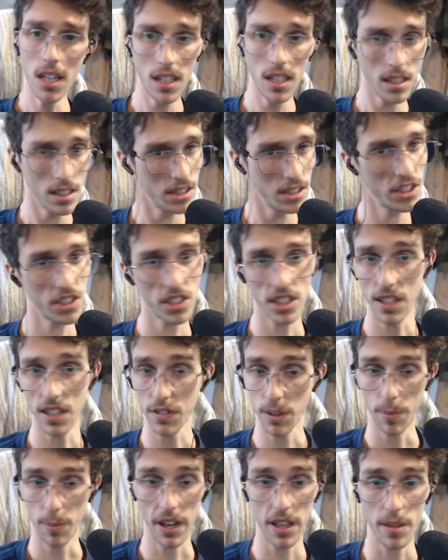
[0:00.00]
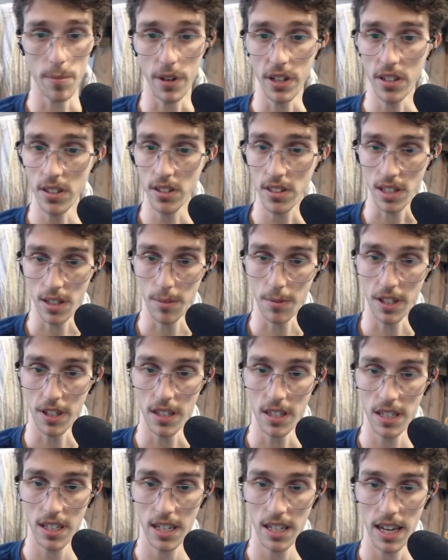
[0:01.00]
Just stuff to pay the bills. I mean,
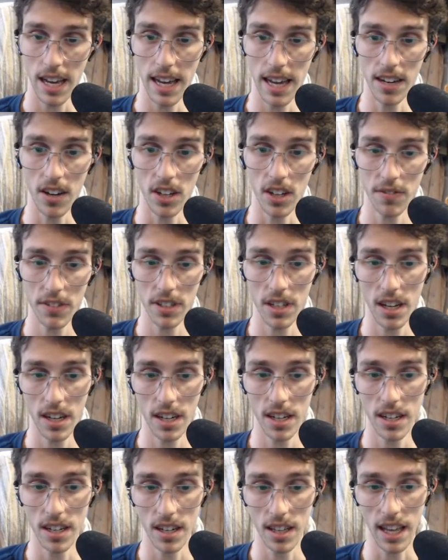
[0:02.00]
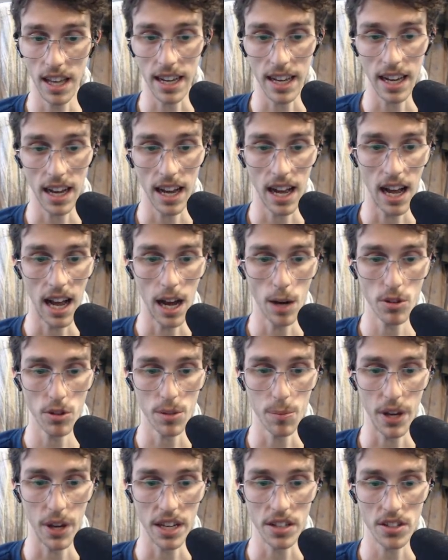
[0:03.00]
and like I was a
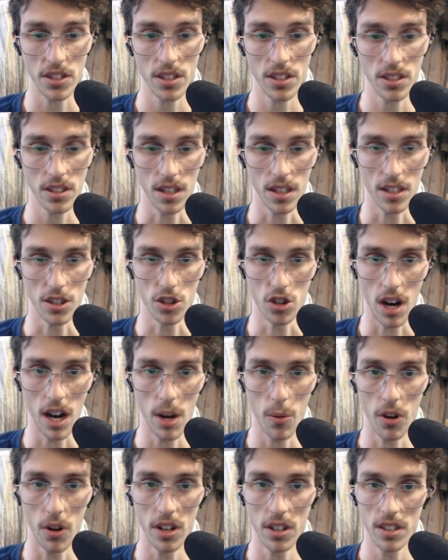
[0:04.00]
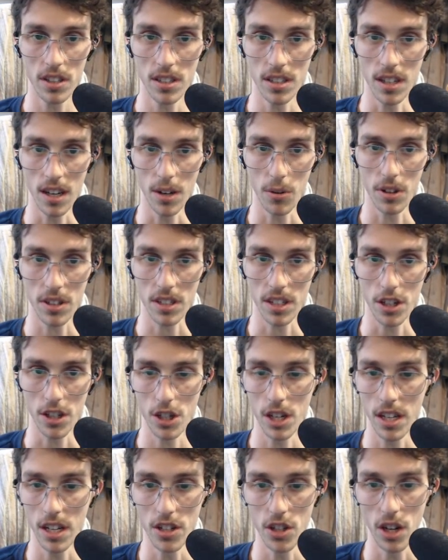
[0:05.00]
painter and a drywaller, and I worked a
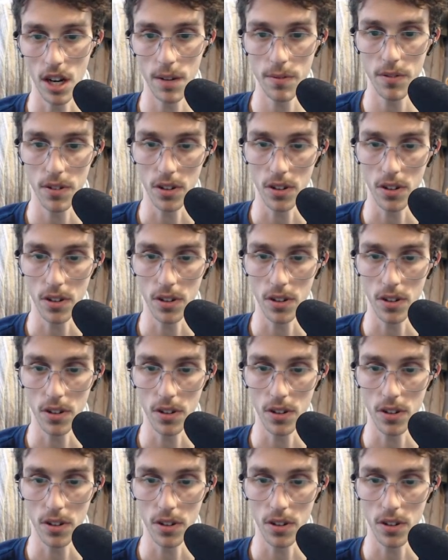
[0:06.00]
shitty job for a